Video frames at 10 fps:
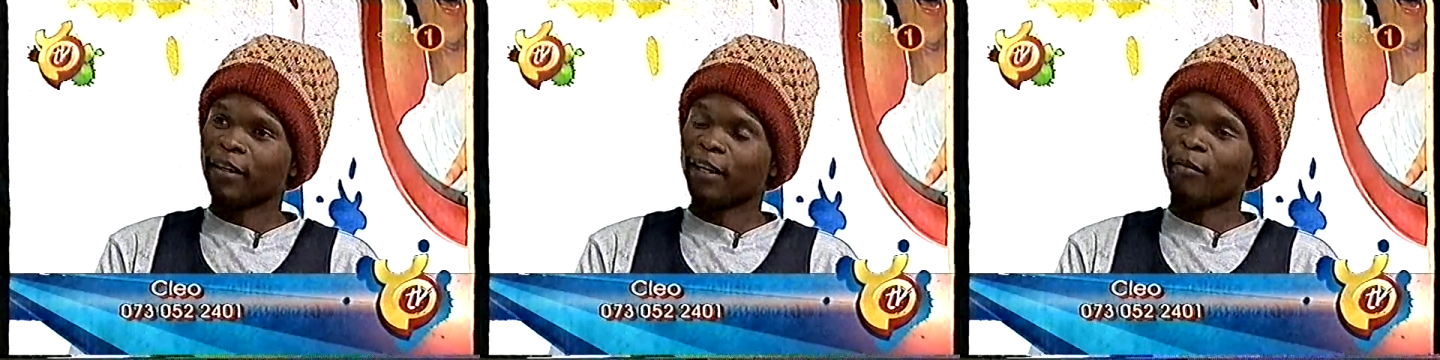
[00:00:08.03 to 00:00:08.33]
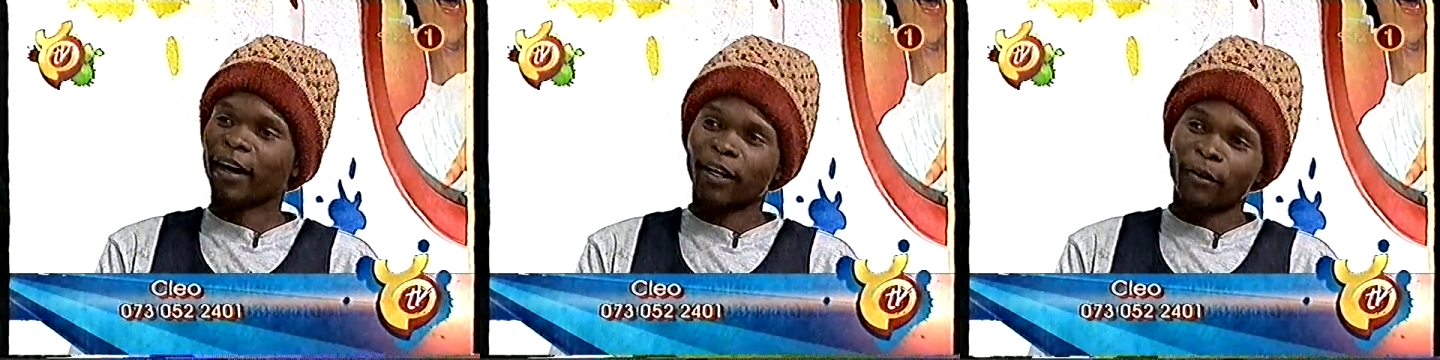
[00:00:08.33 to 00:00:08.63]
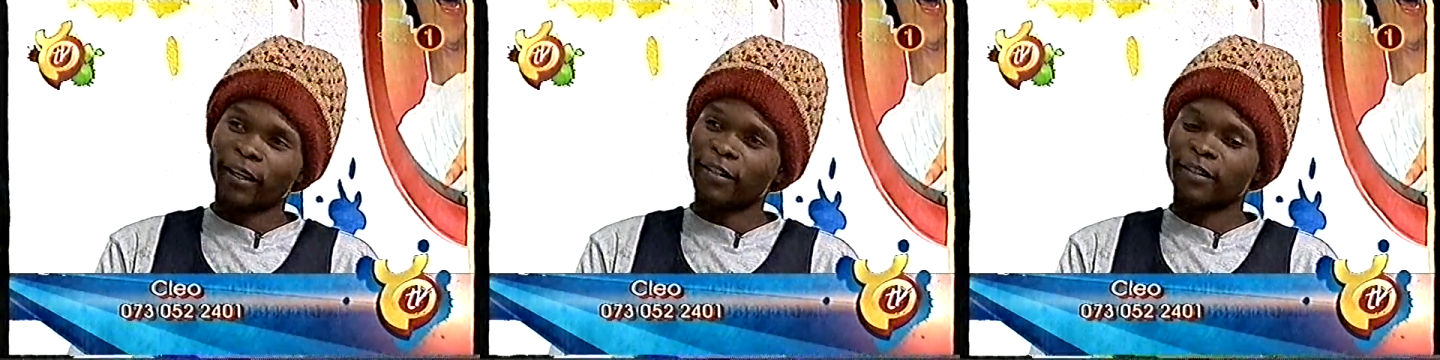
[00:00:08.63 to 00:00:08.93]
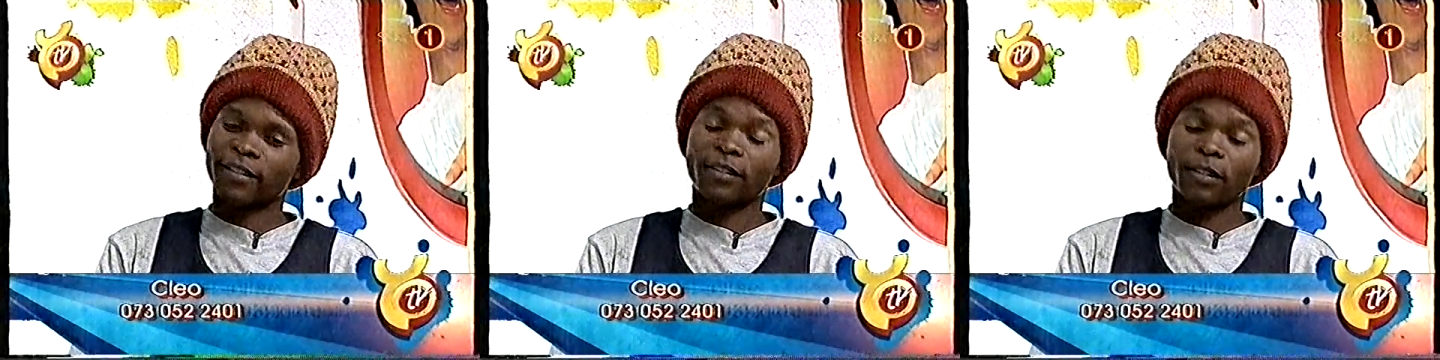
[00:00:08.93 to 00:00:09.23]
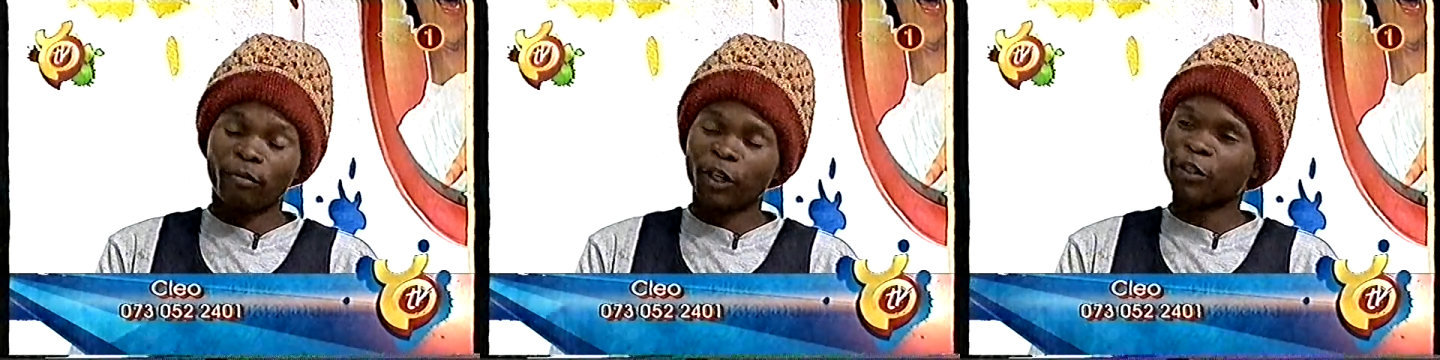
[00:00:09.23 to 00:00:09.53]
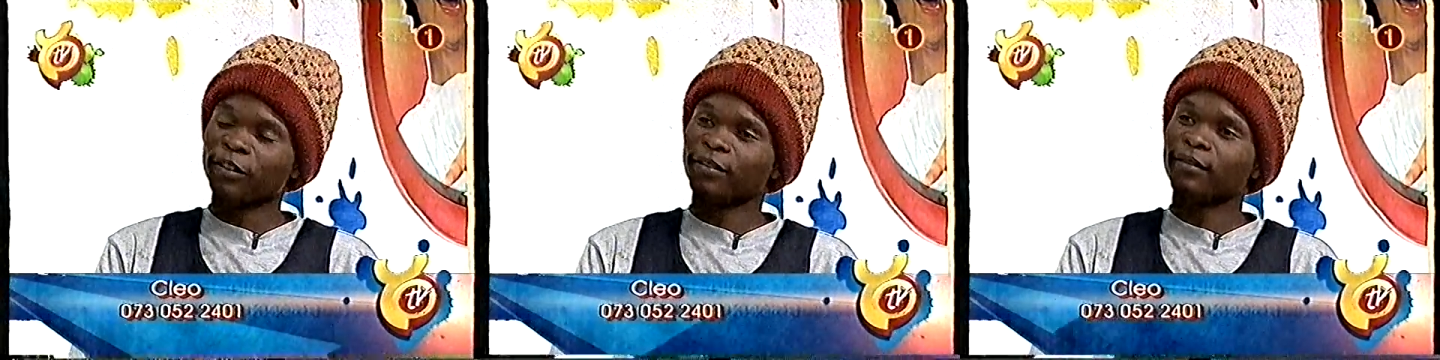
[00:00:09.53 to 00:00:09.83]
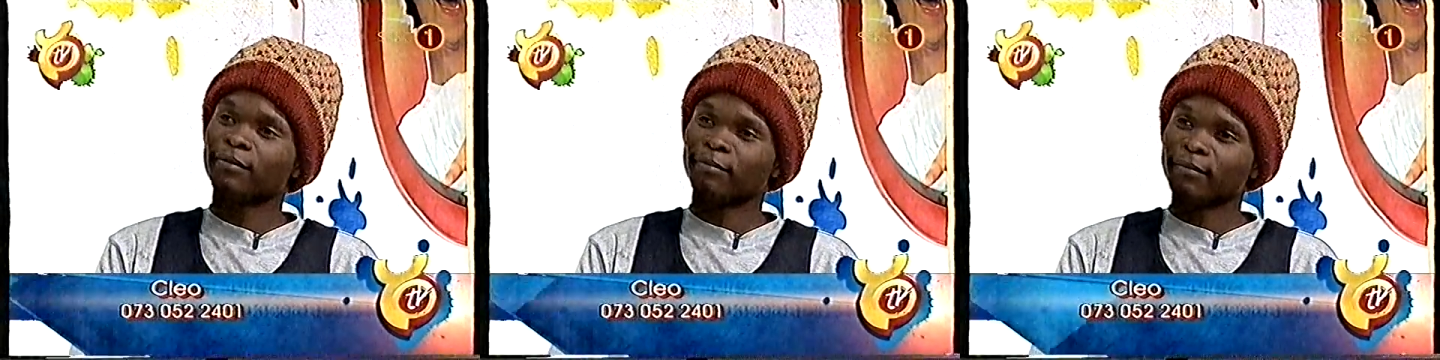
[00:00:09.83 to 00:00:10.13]
embarking on this mission
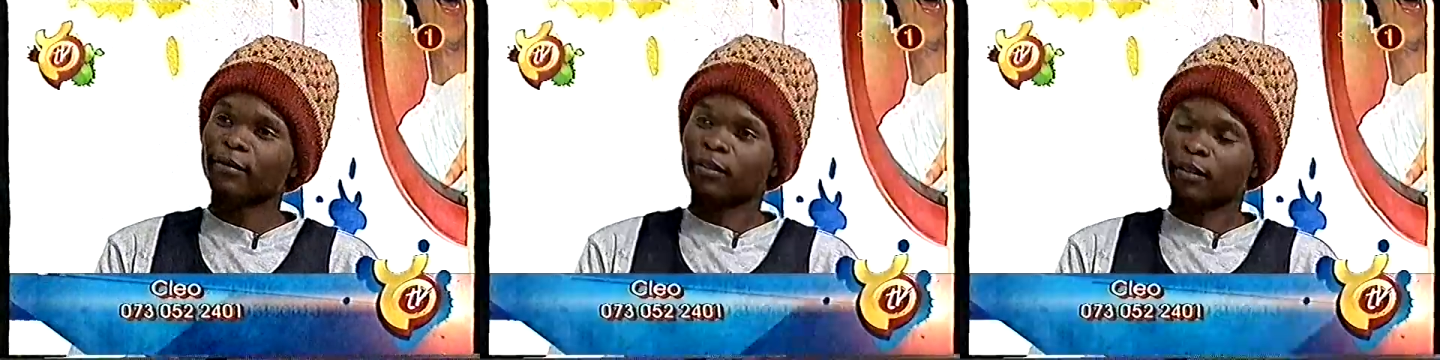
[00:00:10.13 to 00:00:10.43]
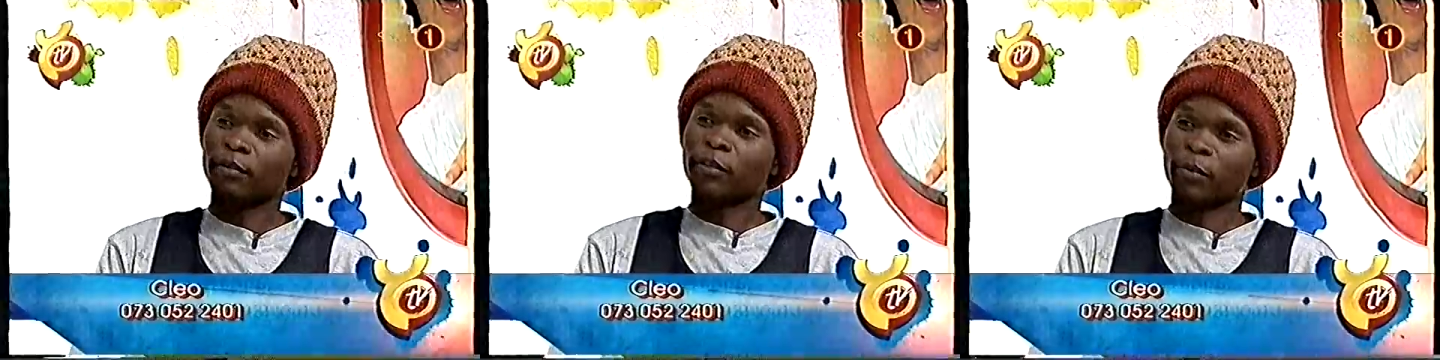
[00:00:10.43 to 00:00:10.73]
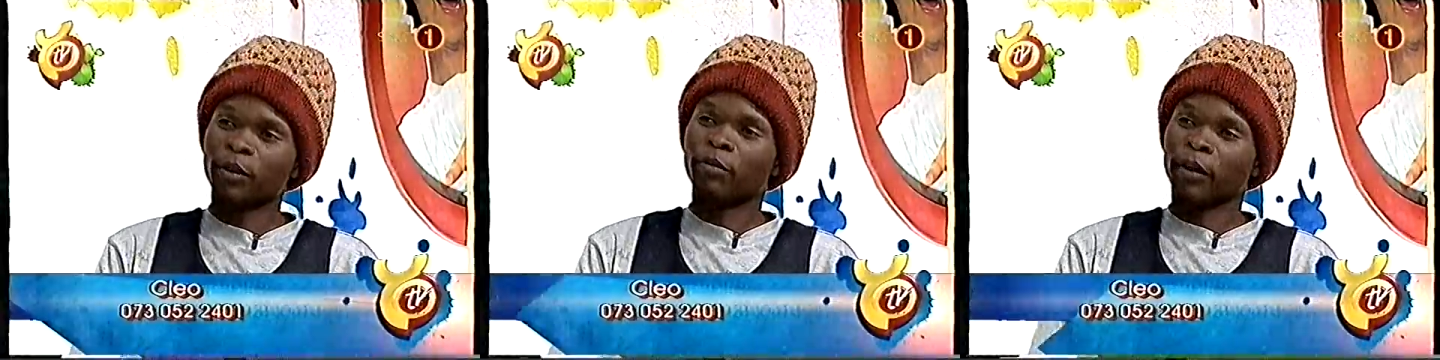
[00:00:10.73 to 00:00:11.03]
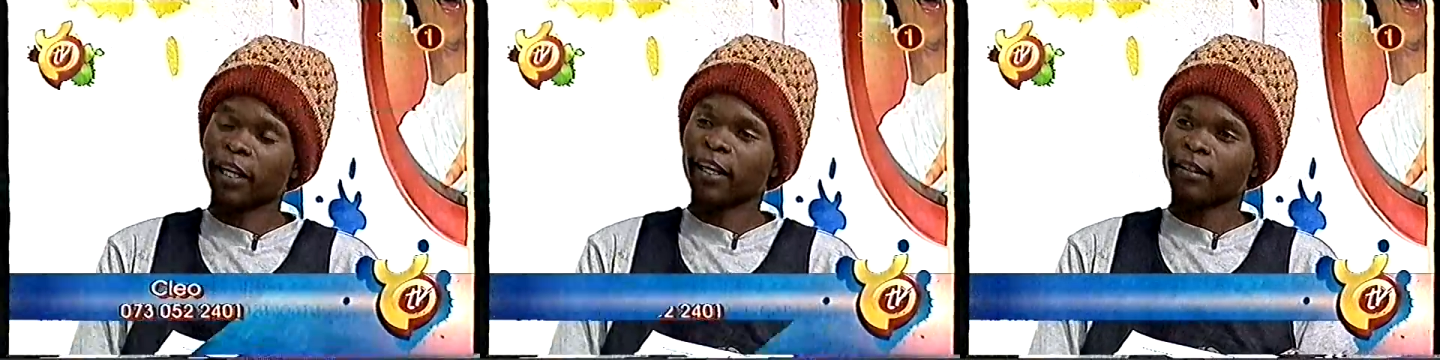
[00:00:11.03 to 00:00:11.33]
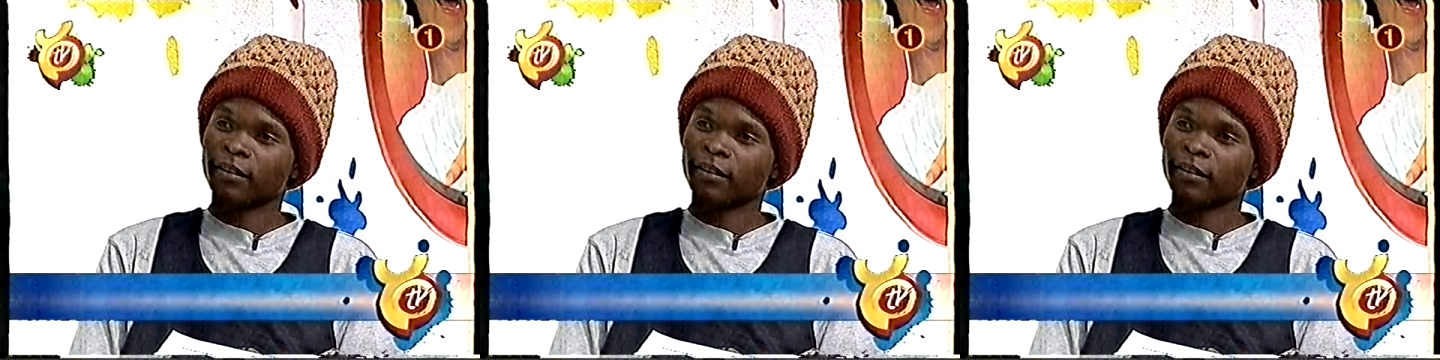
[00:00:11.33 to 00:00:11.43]
of mm -hmm. speed reading.